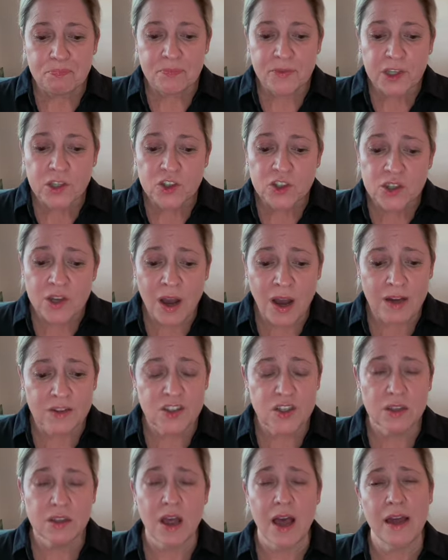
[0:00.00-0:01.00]
She
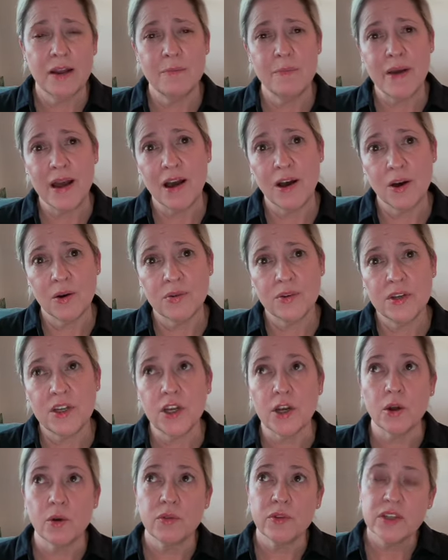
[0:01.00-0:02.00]
talked a lot about,
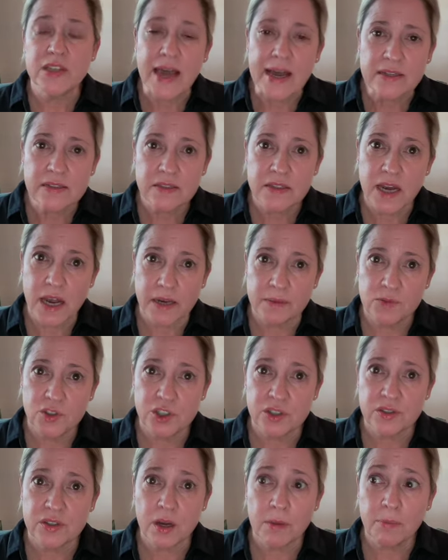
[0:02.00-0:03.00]
the last time
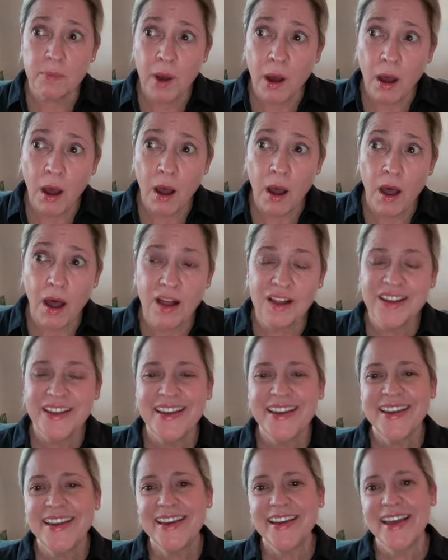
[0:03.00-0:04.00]
she saw Paul,
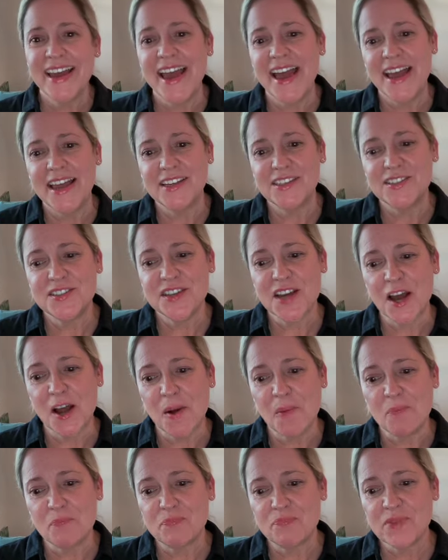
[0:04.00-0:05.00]
and
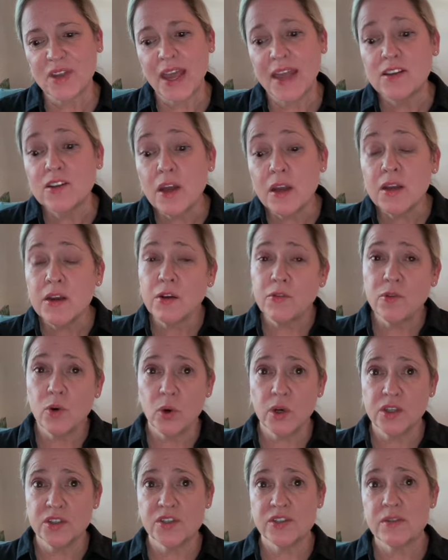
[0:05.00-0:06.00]
of
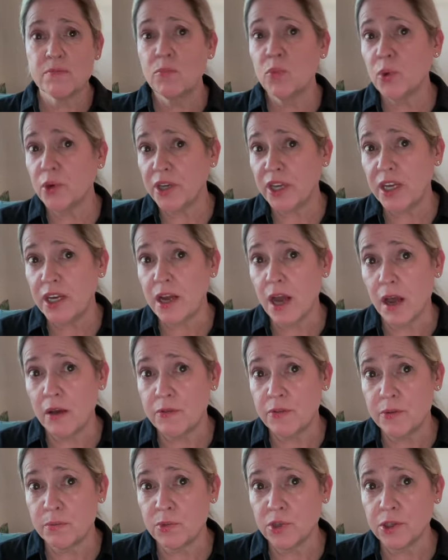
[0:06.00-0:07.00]
course the morning
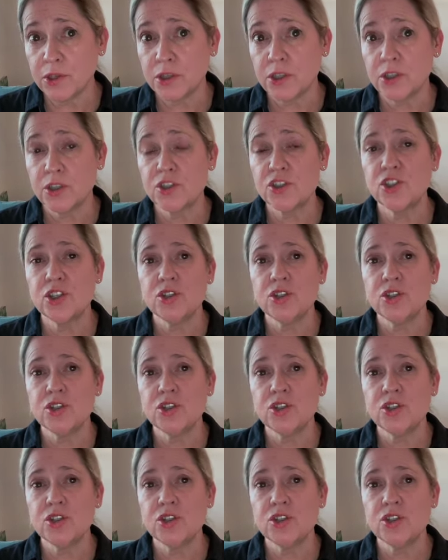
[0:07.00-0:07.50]
of the murders.